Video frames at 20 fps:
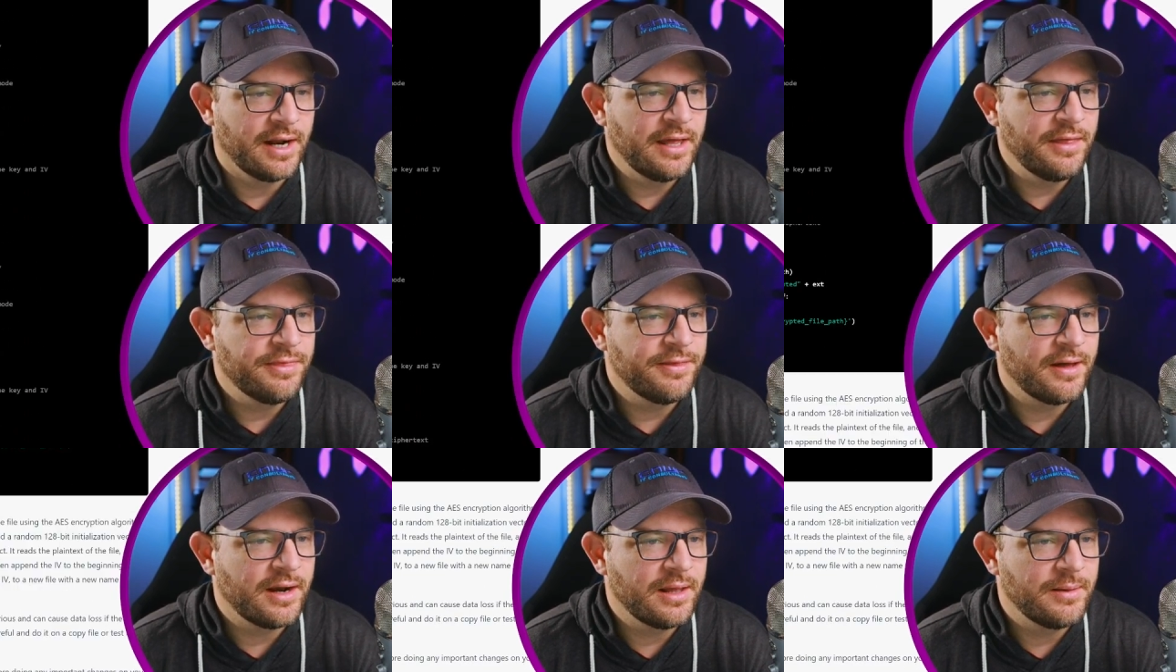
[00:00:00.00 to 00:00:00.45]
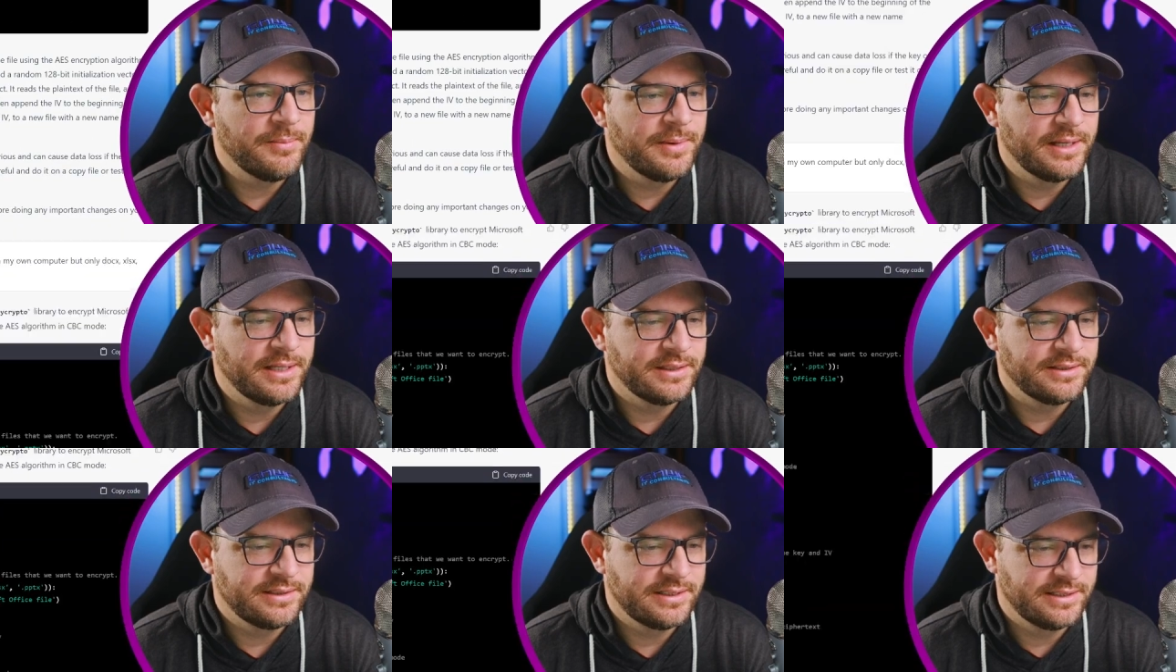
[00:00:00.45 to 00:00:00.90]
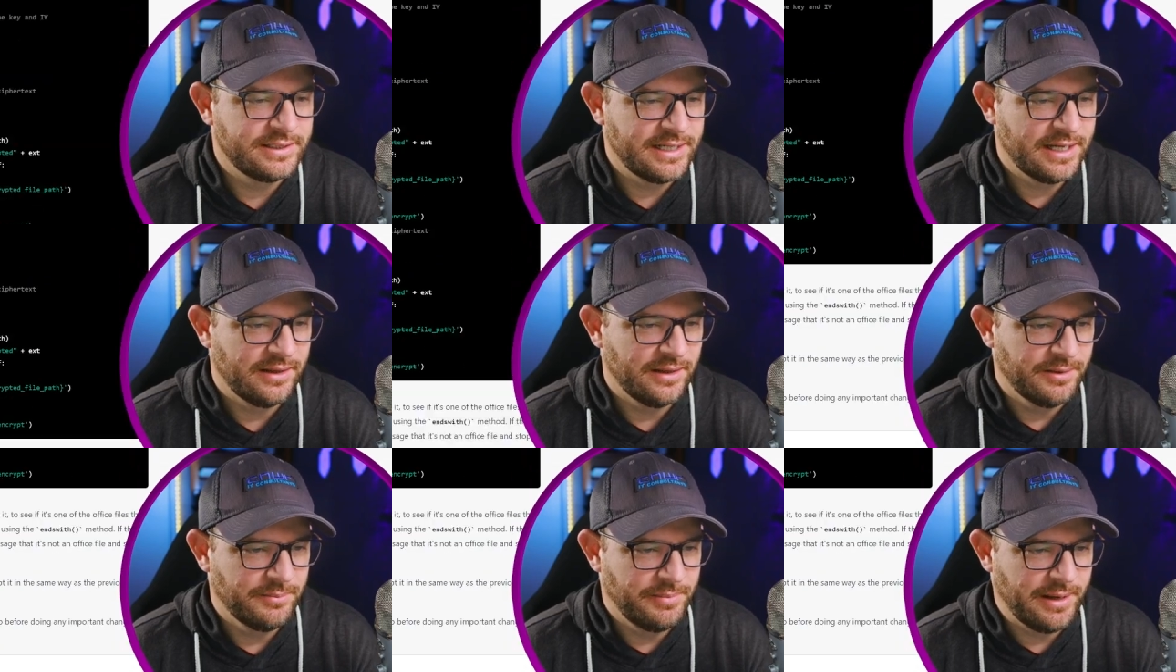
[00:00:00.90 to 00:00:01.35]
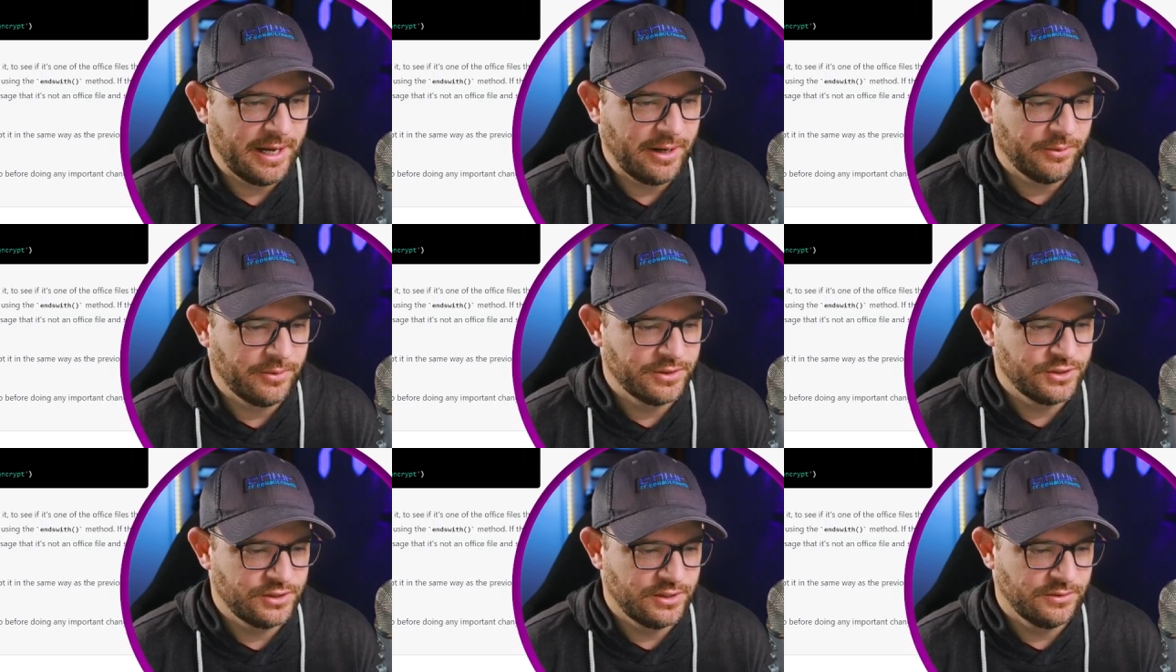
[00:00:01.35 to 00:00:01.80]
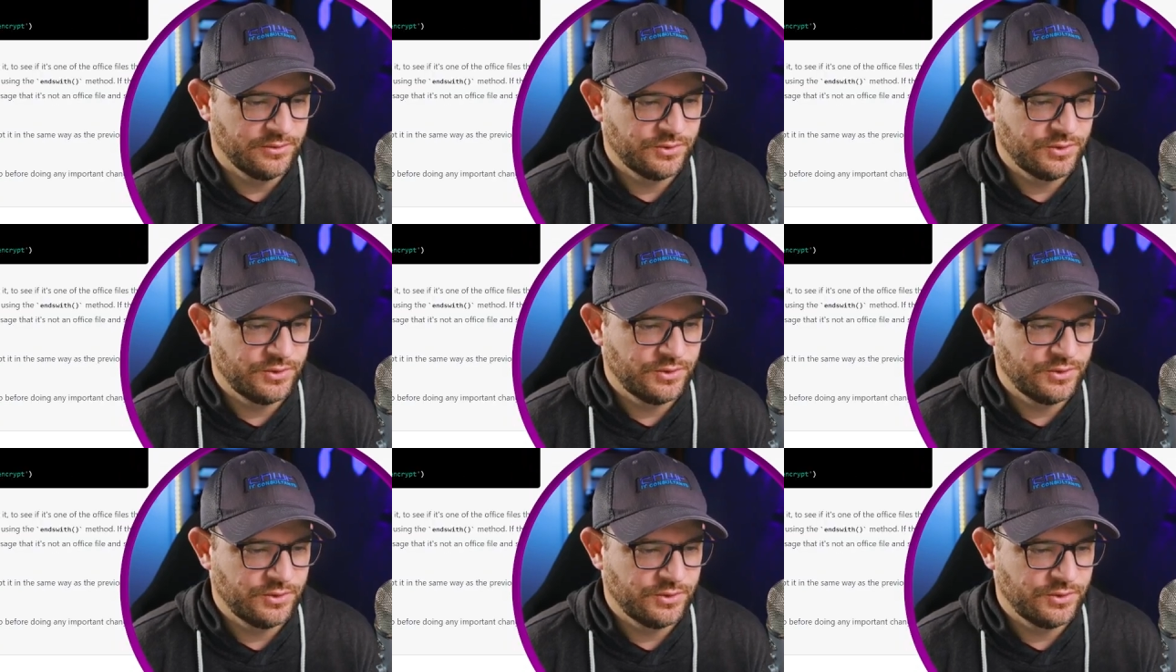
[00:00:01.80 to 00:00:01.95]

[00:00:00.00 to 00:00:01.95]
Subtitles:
I thought I meant it to tell it PowerShell.